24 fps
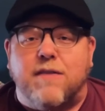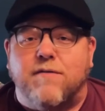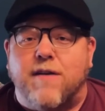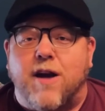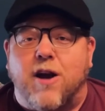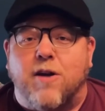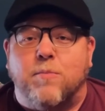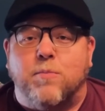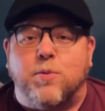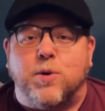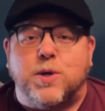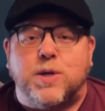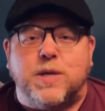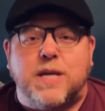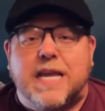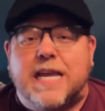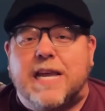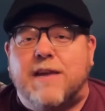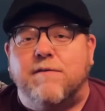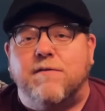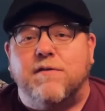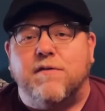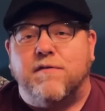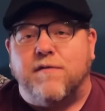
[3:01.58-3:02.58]
our
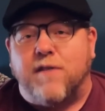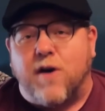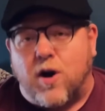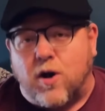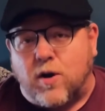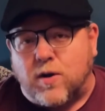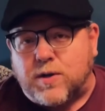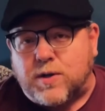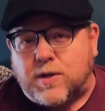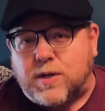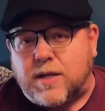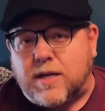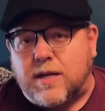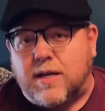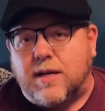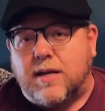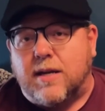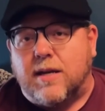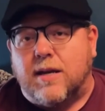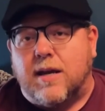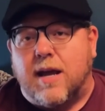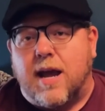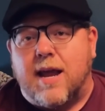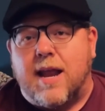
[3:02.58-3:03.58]
perceived faults
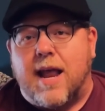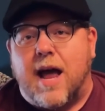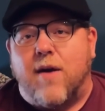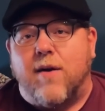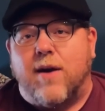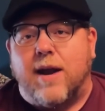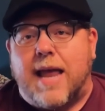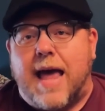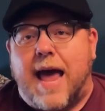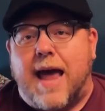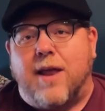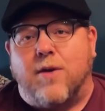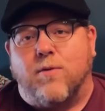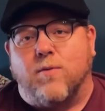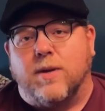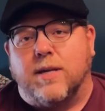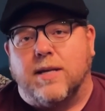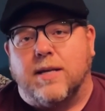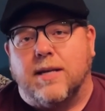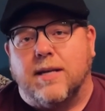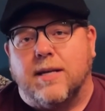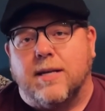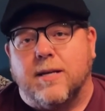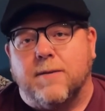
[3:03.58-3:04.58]
and our
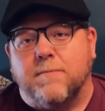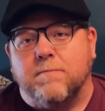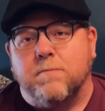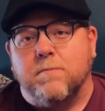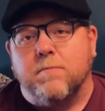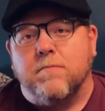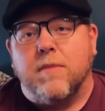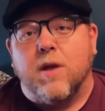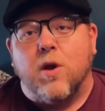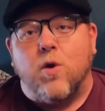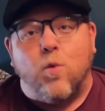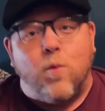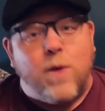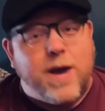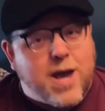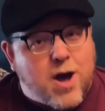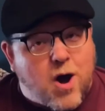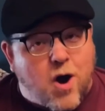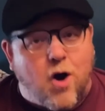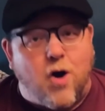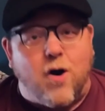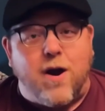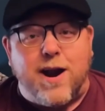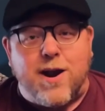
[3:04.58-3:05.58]
inadequacies. We
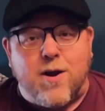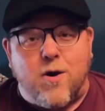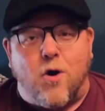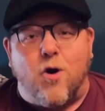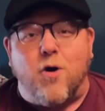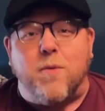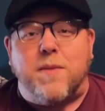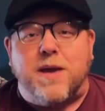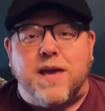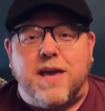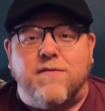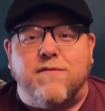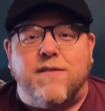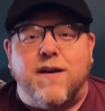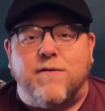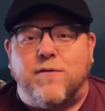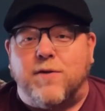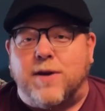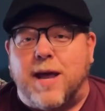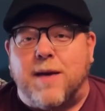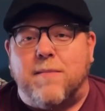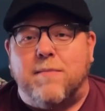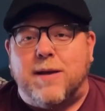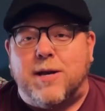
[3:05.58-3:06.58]
are an army of
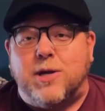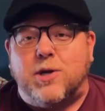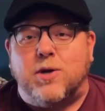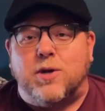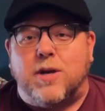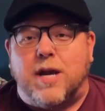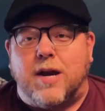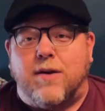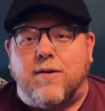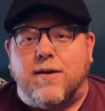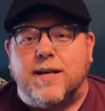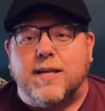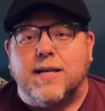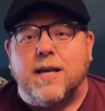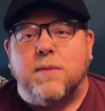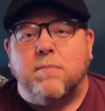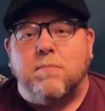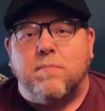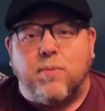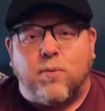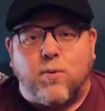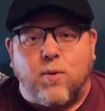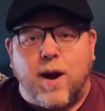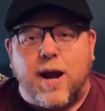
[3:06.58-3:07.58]
everyday missionaries,
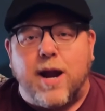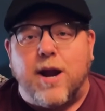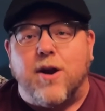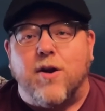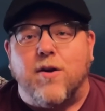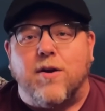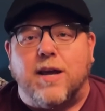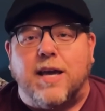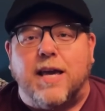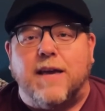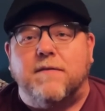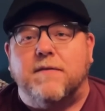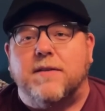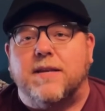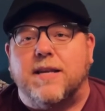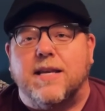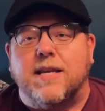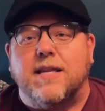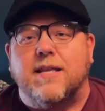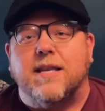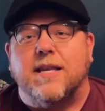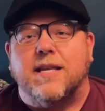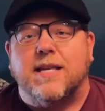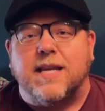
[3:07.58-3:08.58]
and prayer gives
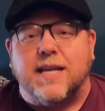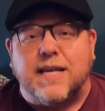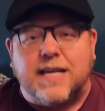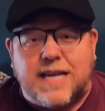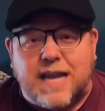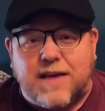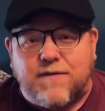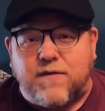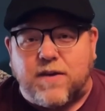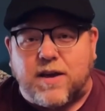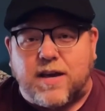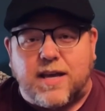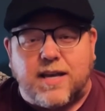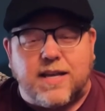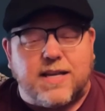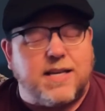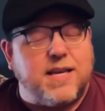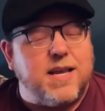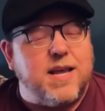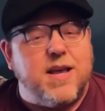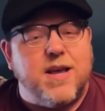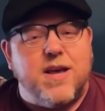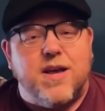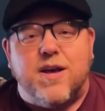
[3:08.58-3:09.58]
us the
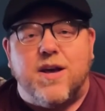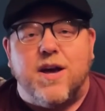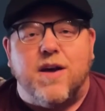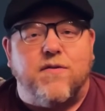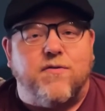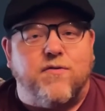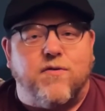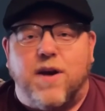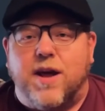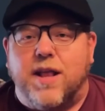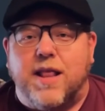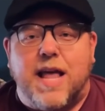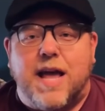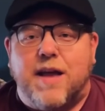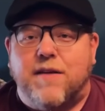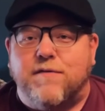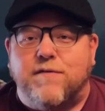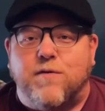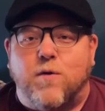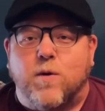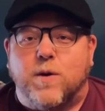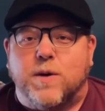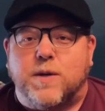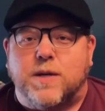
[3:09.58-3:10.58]
significance of frontline
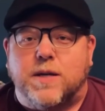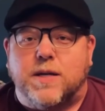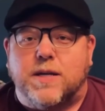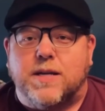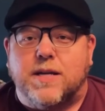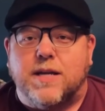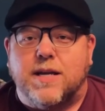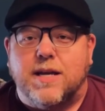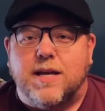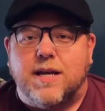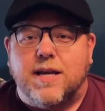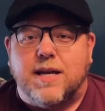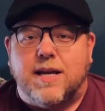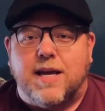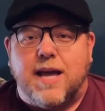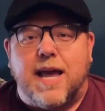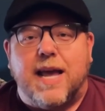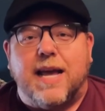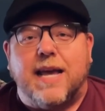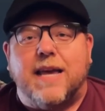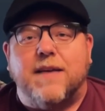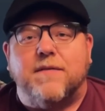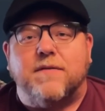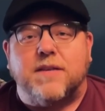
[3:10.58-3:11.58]
forces
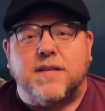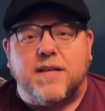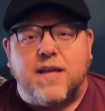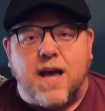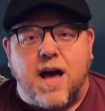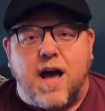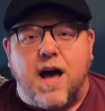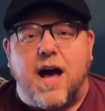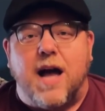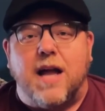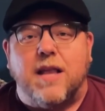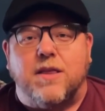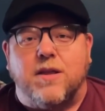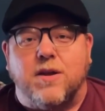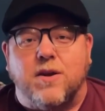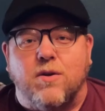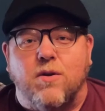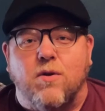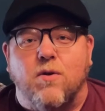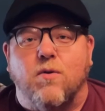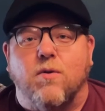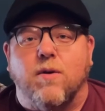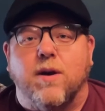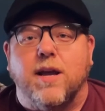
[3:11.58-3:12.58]
and gives God the
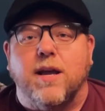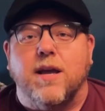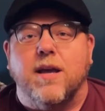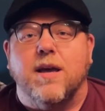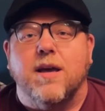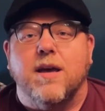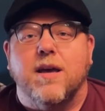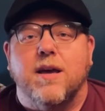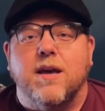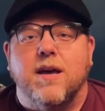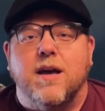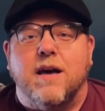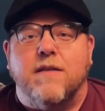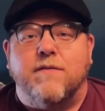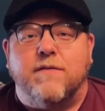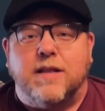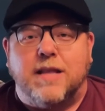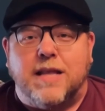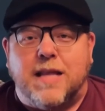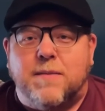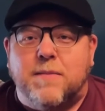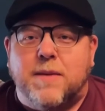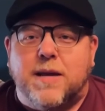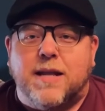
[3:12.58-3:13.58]
glory of a
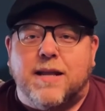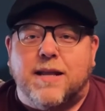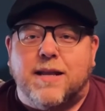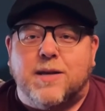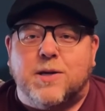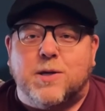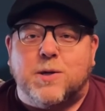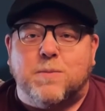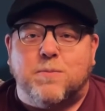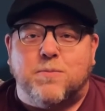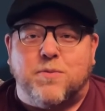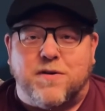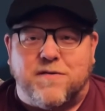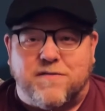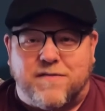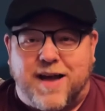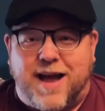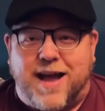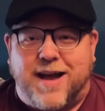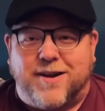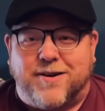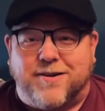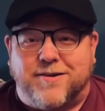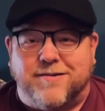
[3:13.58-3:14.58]
limitless
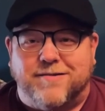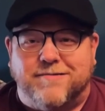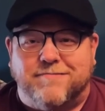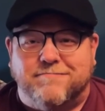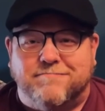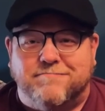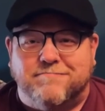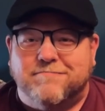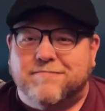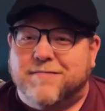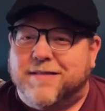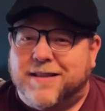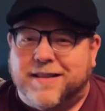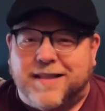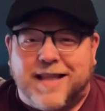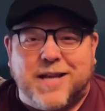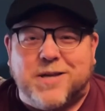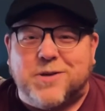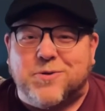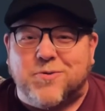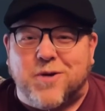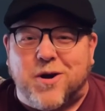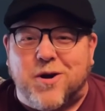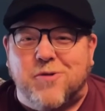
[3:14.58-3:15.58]
provider.
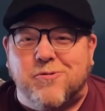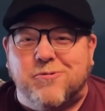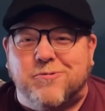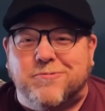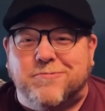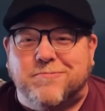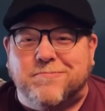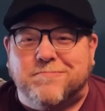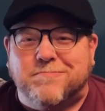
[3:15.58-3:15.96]
Let's roll.